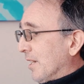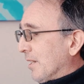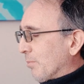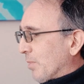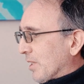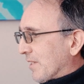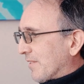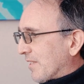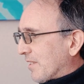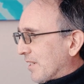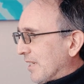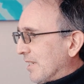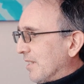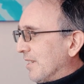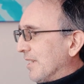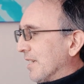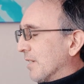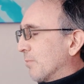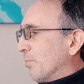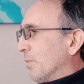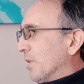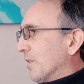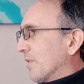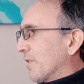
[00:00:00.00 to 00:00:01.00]
But still,
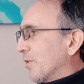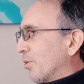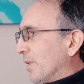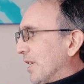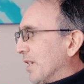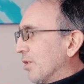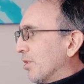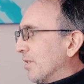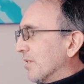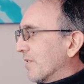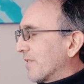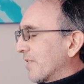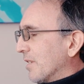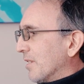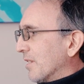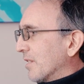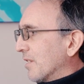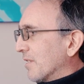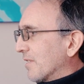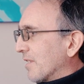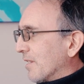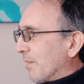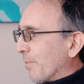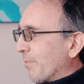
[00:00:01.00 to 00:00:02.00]
the administration
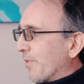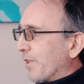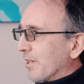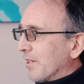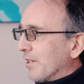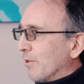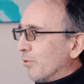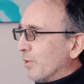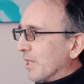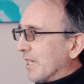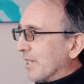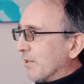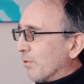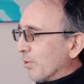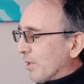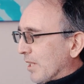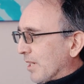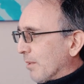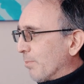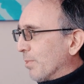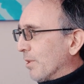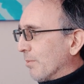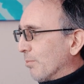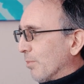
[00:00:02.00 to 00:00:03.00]
side is something you need to
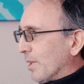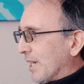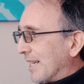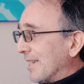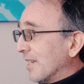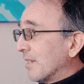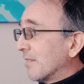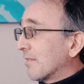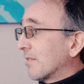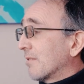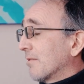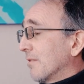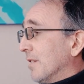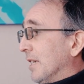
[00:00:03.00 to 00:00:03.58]
keep in mind.